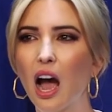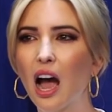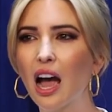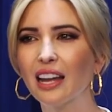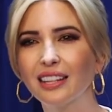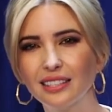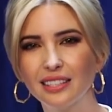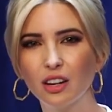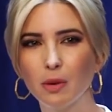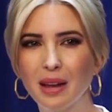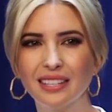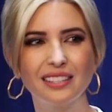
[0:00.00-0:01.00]
I
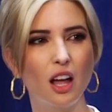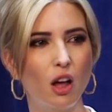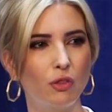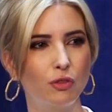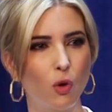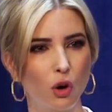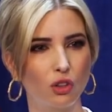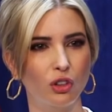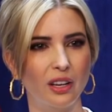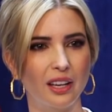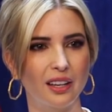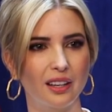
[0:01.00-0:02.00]
consider myself
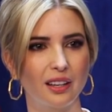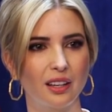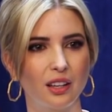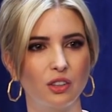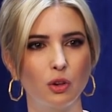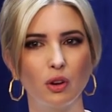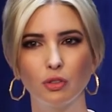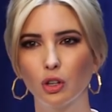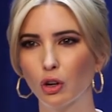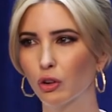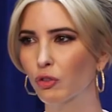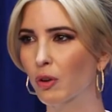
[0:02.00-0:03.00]
fortunate to have
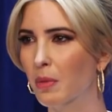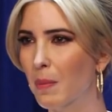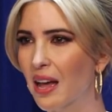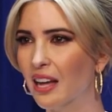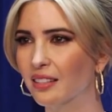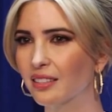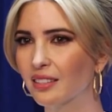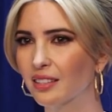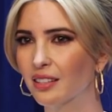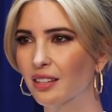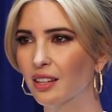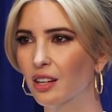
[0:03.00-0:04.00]
learned from the best,
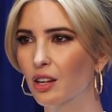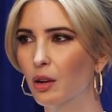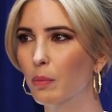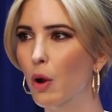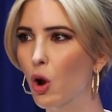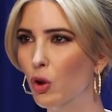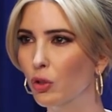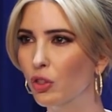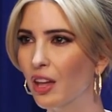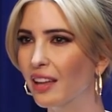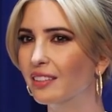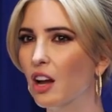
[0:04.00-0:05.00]
both
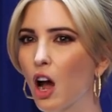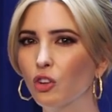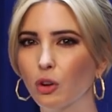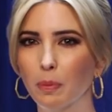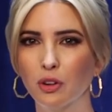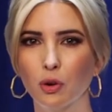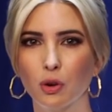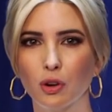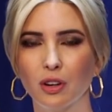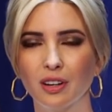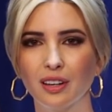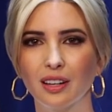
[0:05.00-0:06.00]
as an
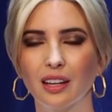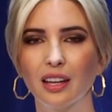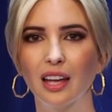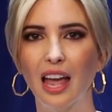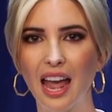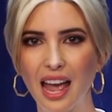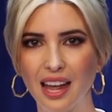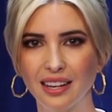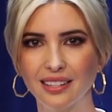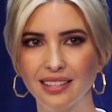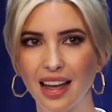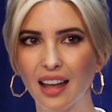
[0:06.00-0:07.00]
entrepreneur
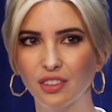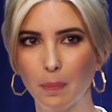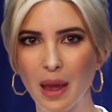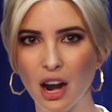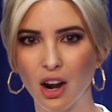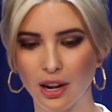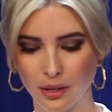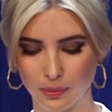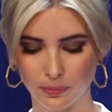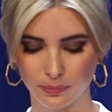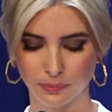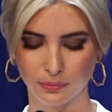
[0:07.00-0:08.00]
and as a parent.
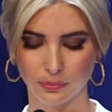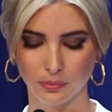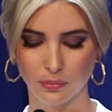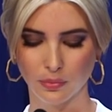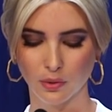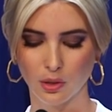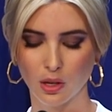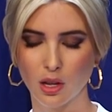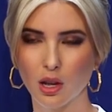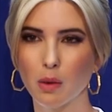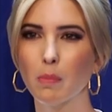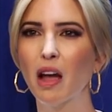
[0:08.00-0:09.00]

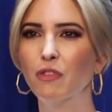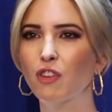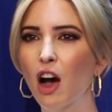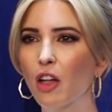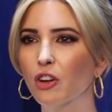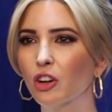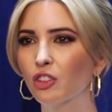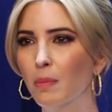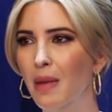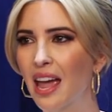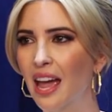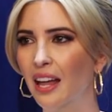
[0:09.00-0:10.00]
My father is a
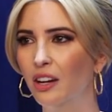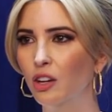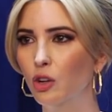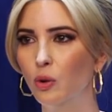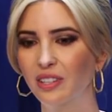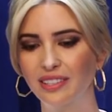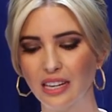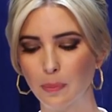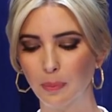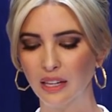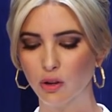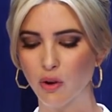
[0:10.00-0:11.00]
man who is
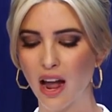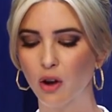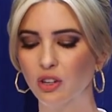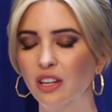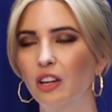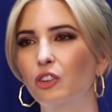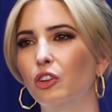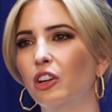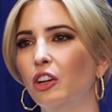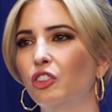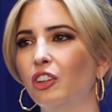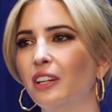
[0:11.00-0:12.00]
deeply grounded in
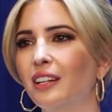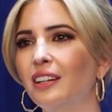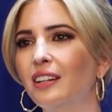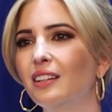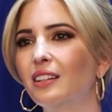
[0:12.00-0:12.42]
tradition.